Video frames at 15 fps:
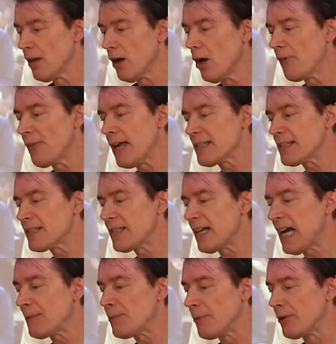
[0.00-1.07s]
Oh, that's
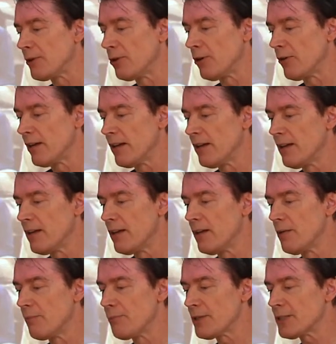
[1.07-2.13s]
sad, murmured Laura.
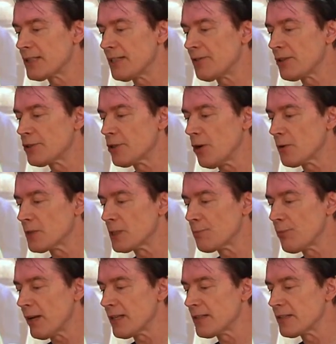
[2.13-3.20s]
But suddenly the dog
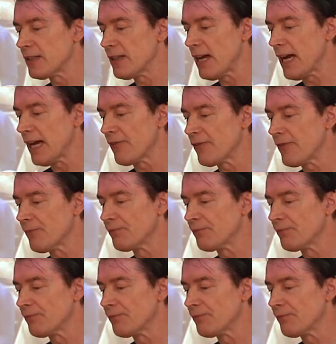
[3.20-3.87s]
springs life.